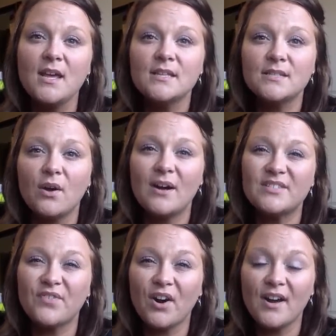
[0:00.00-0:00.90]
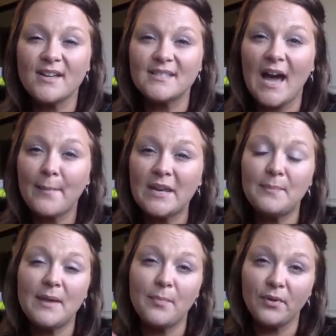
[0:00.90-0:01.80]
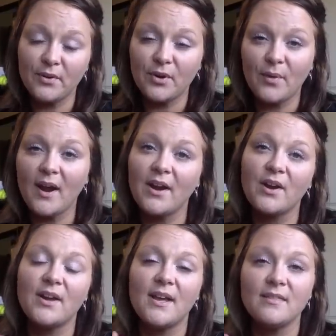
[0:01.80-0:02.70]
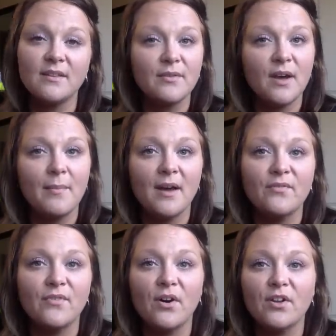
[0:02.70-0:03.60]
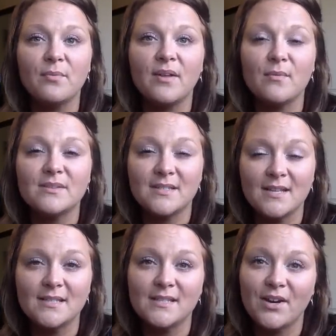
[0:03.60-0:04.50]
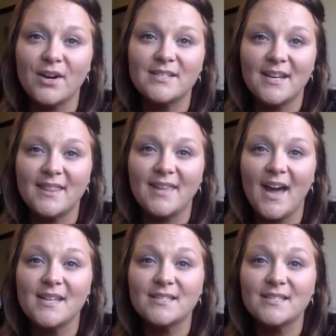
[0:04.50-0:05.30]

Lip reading: So as far as how many people it required and the amount of volume that was necessary to hit that.